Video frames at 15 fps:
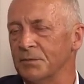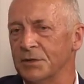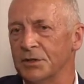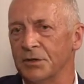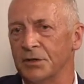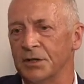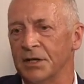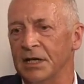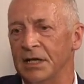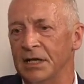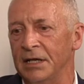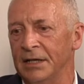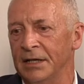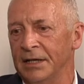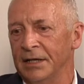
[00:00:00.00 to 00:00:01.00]

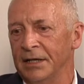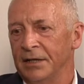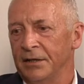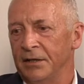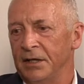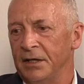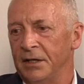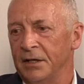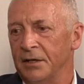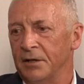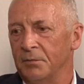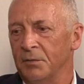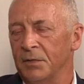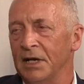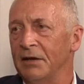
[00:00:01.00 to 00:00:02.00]
Certainly the
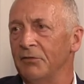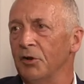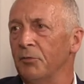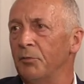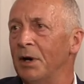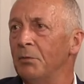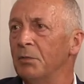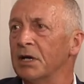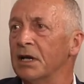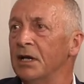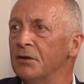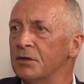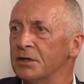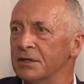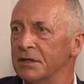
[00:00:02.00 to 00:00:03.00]
level of public
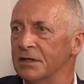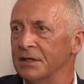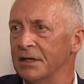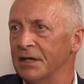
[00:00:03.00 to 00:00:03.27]
interest